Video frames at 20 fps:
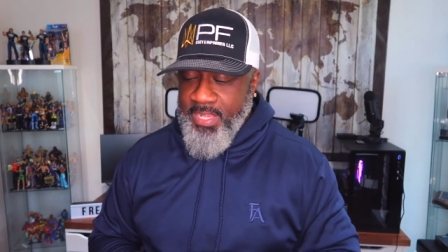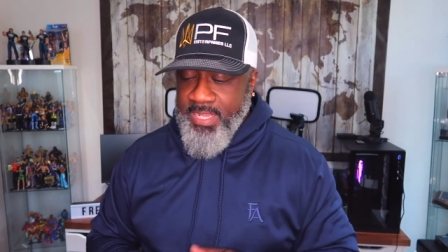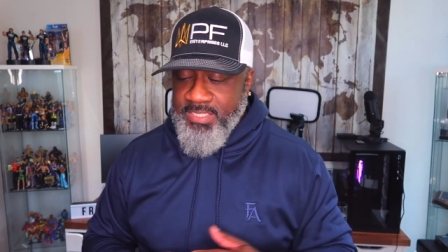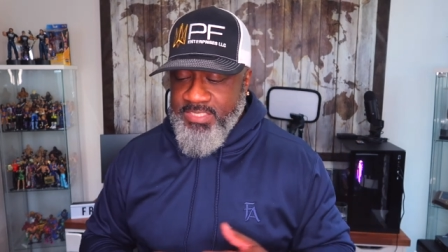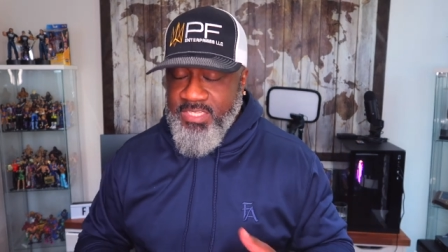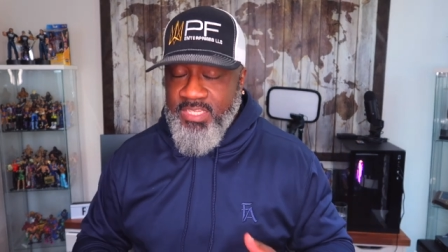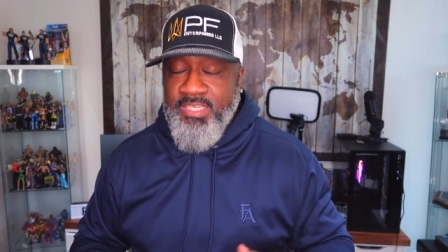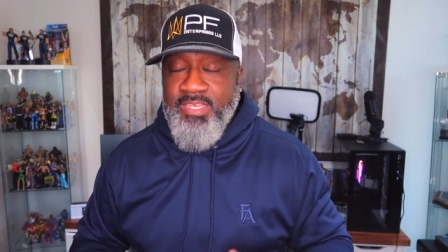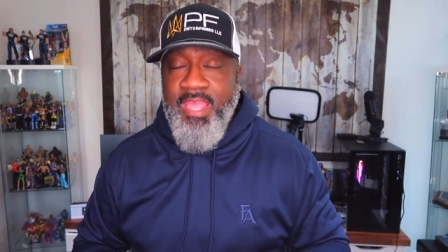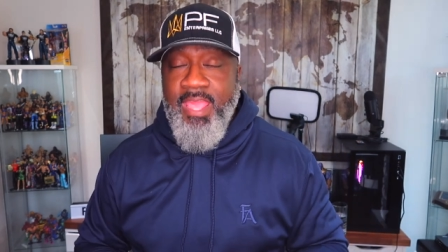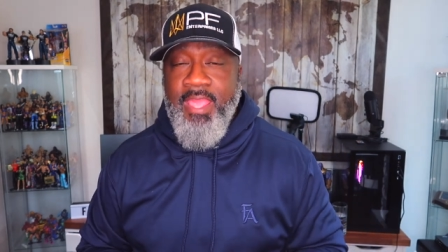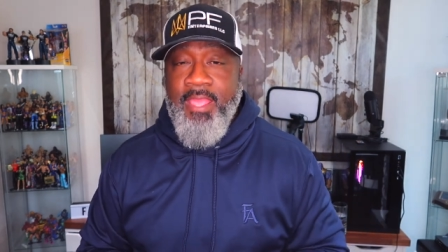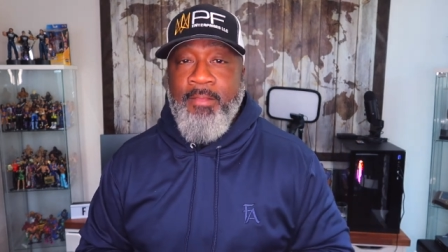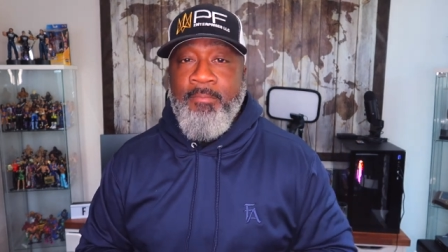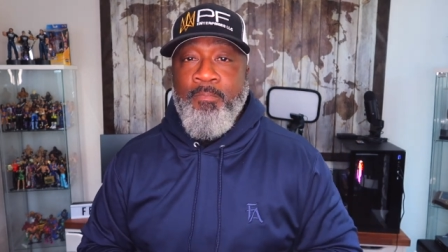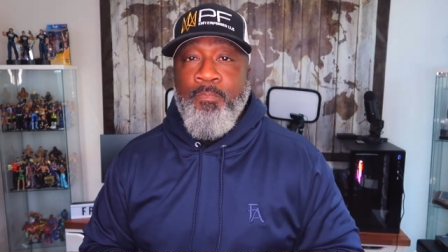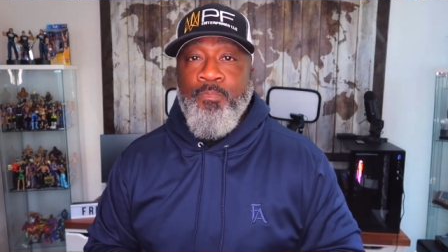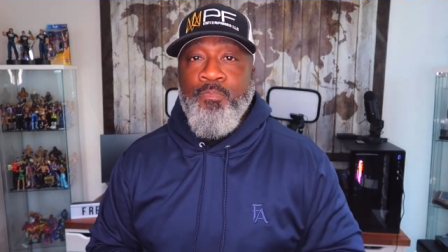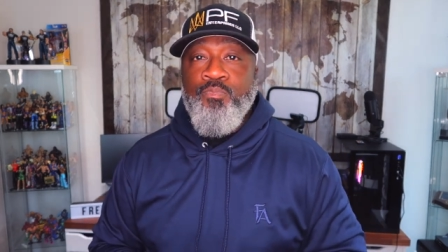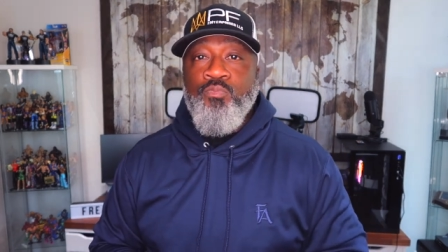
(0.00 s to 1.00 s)
And
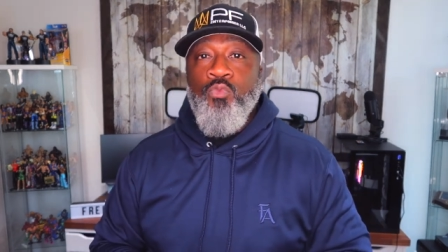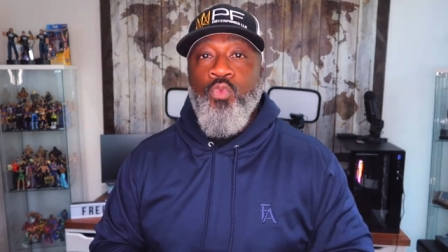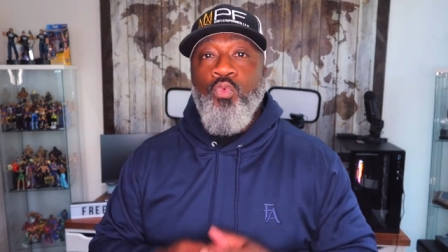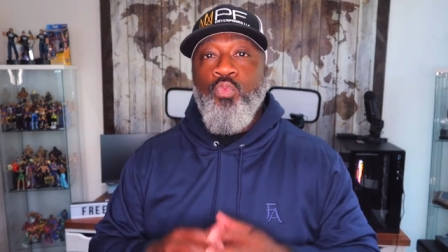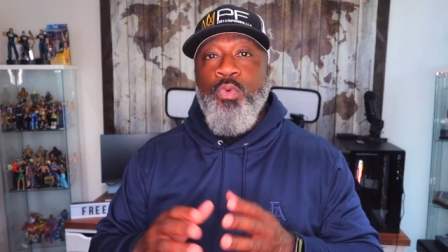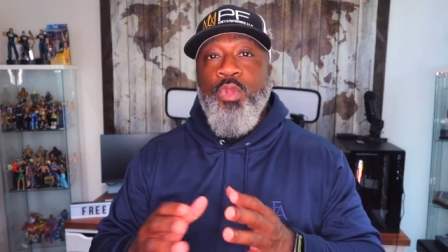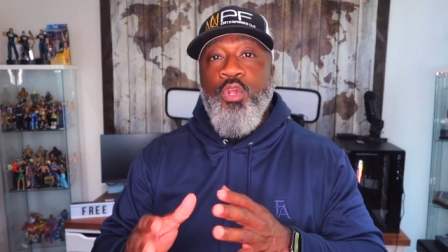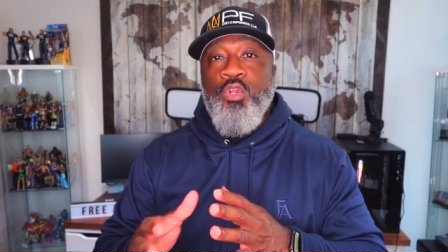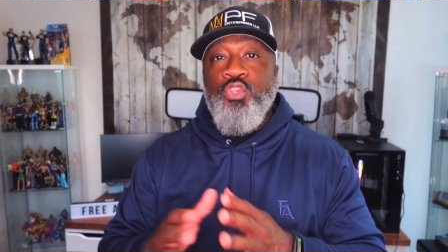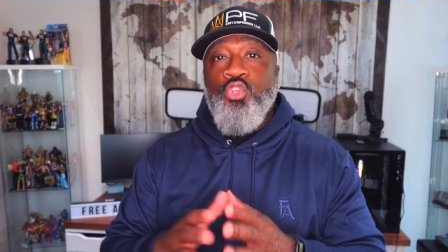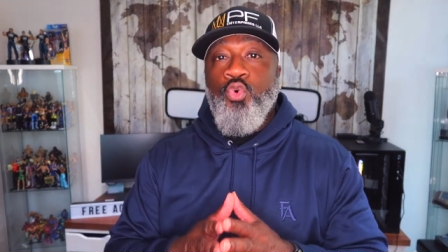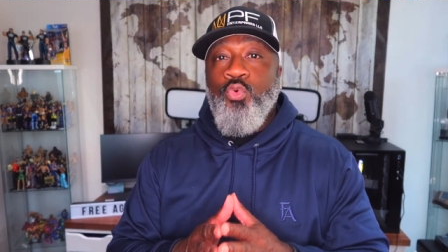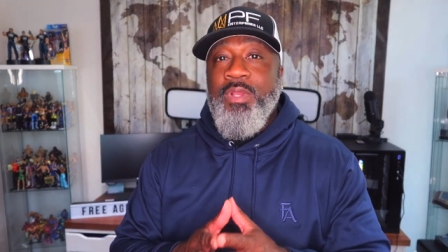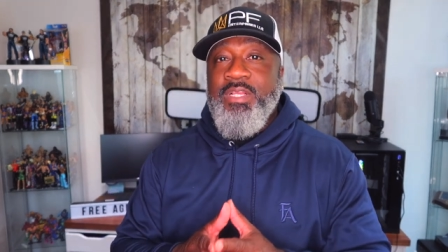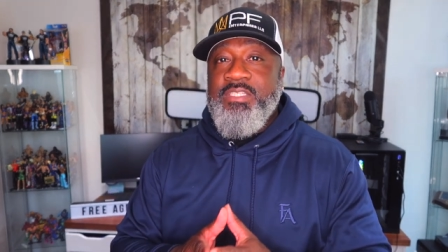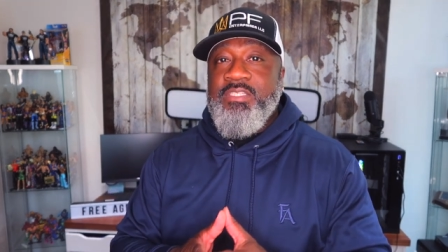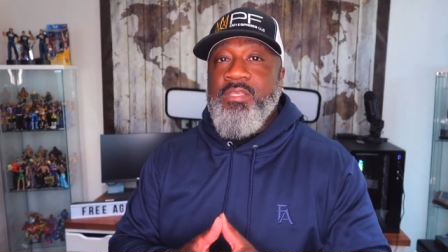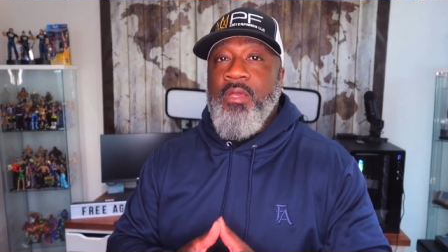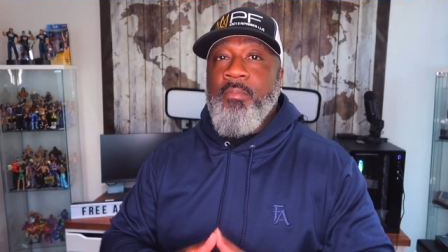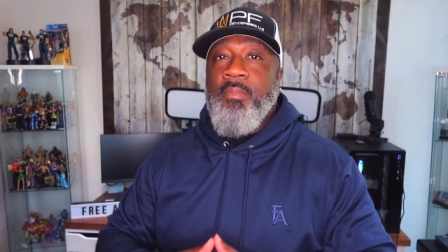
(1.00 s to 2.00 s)
today, we are
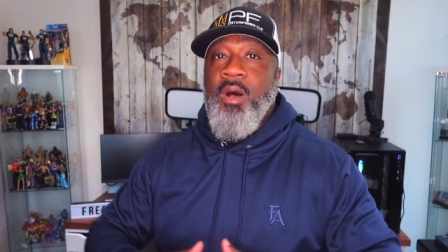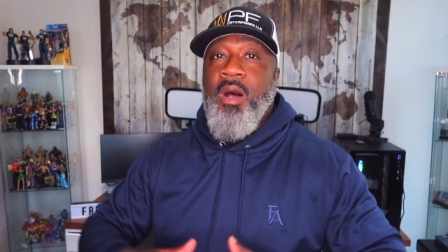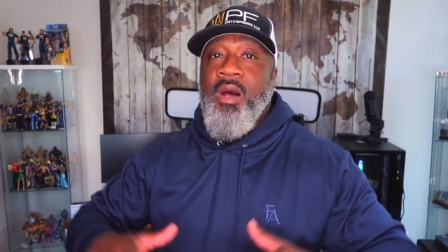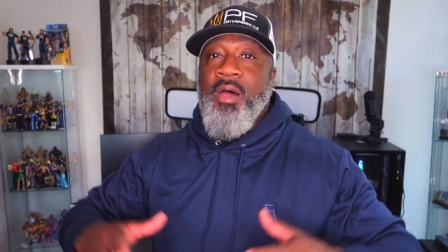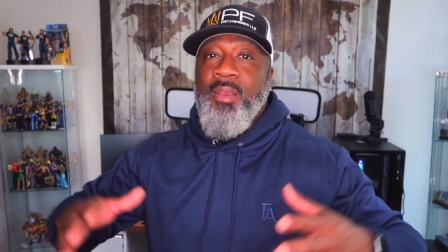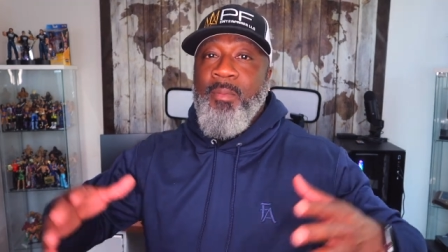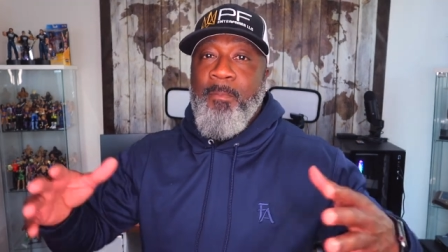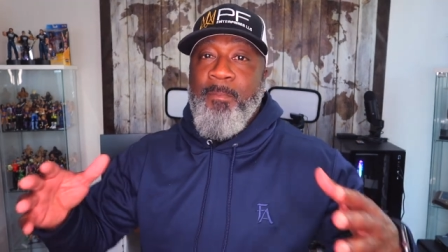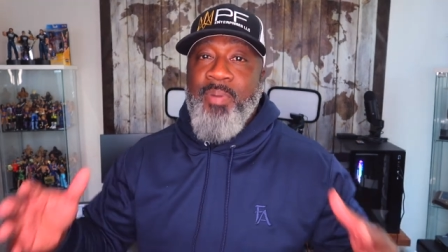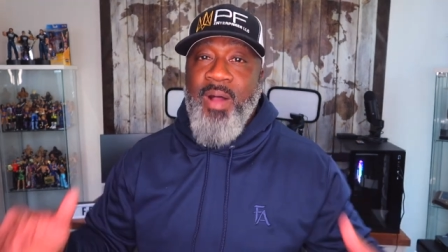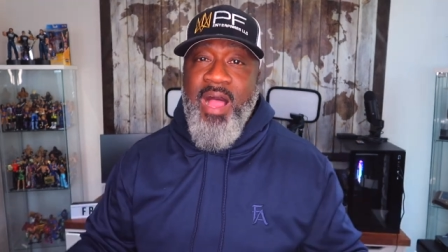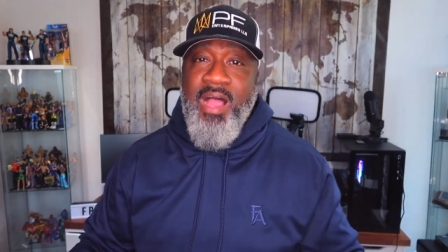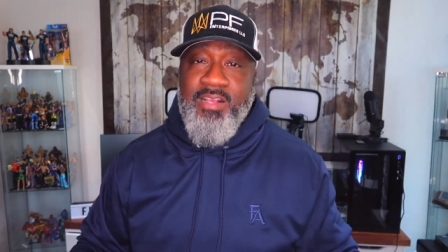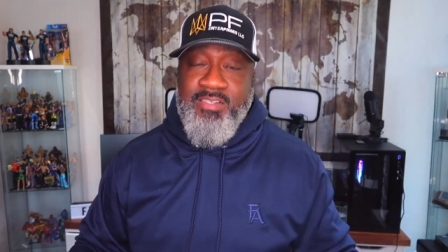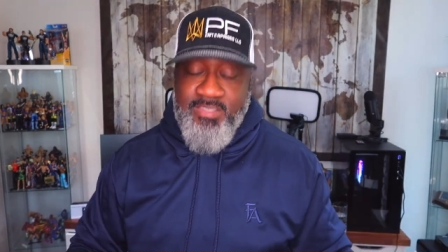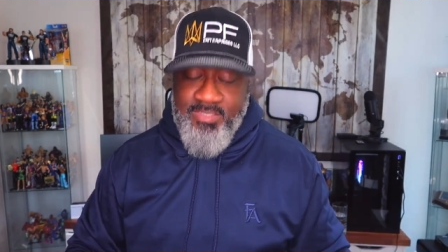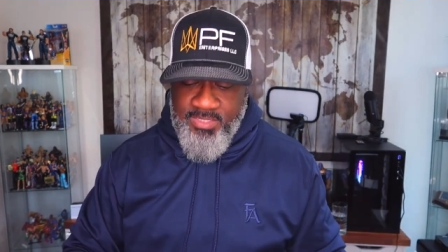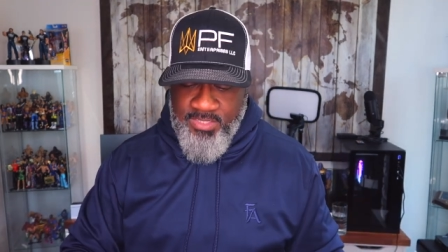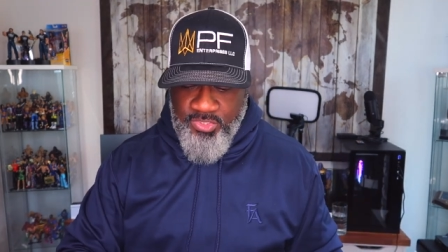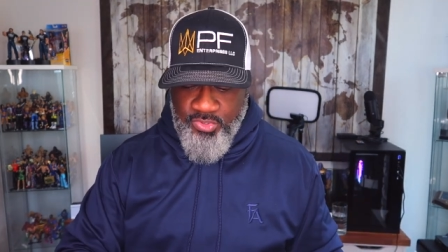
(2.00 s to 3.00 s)
doing some
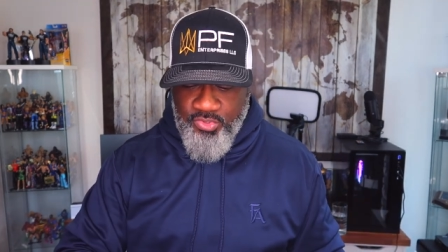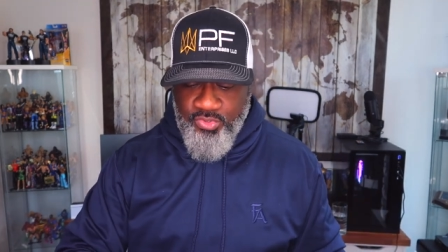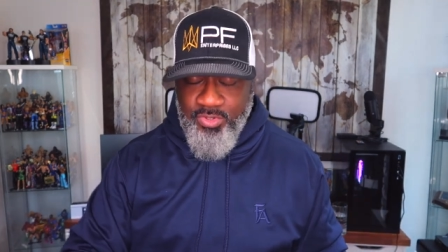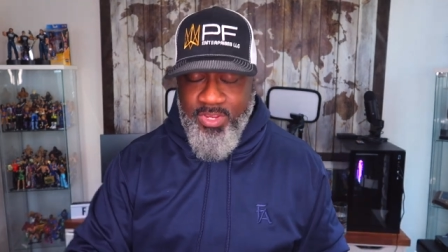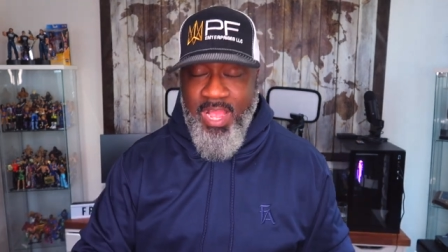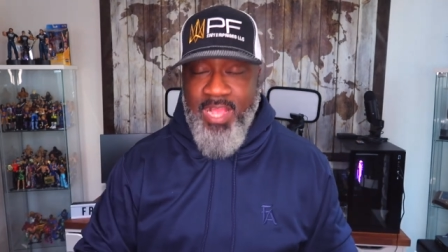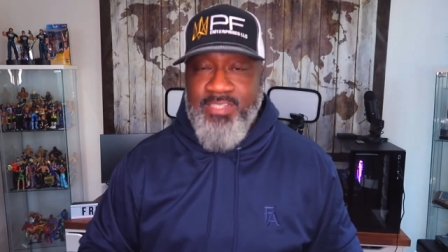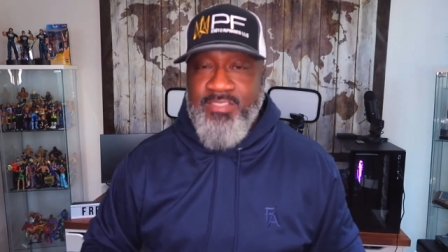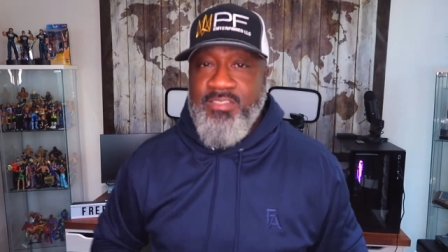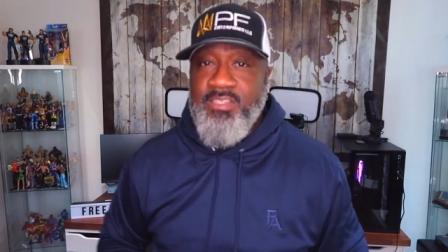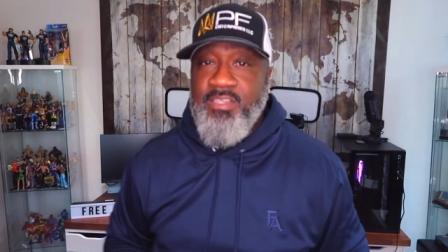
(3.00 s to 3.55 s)
unboxings. You guys